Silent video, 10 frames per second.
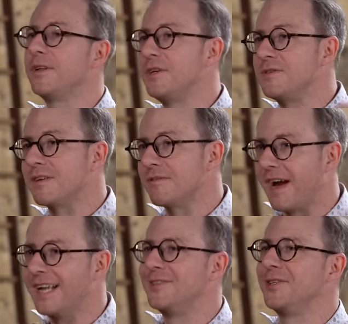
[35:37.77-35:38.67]
using
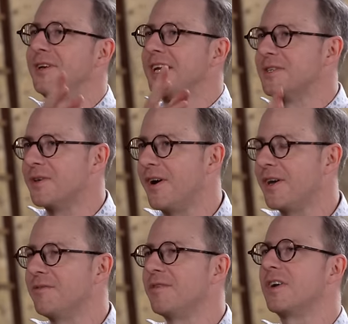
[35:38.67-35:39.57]
fine-tuning to
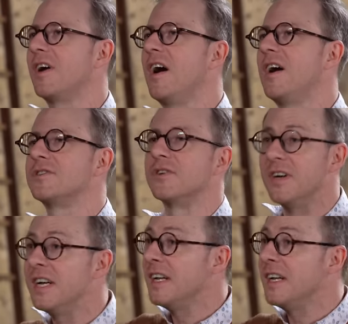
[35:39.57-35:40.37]
argue for God, or